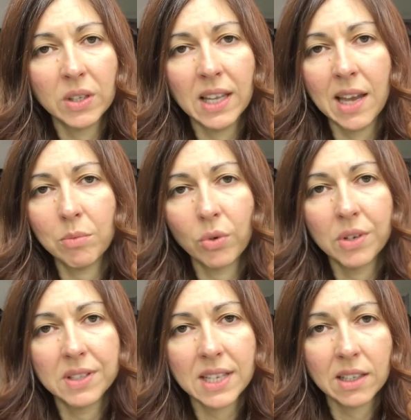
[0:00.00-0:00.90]
time
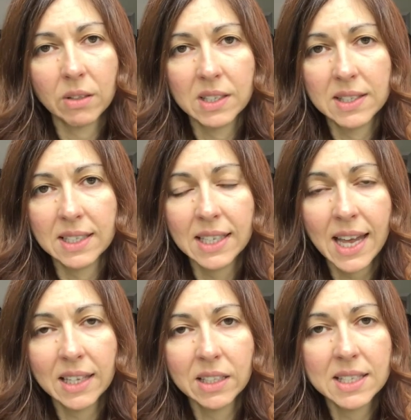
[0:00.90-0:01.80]
growing succulents and
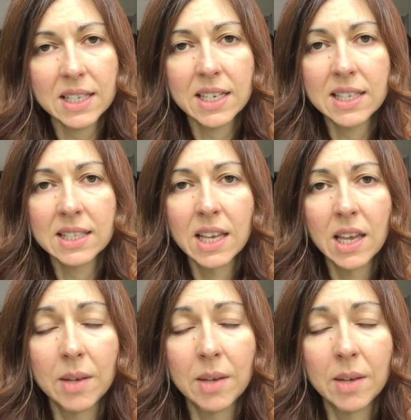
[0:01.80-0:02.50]
cactuses.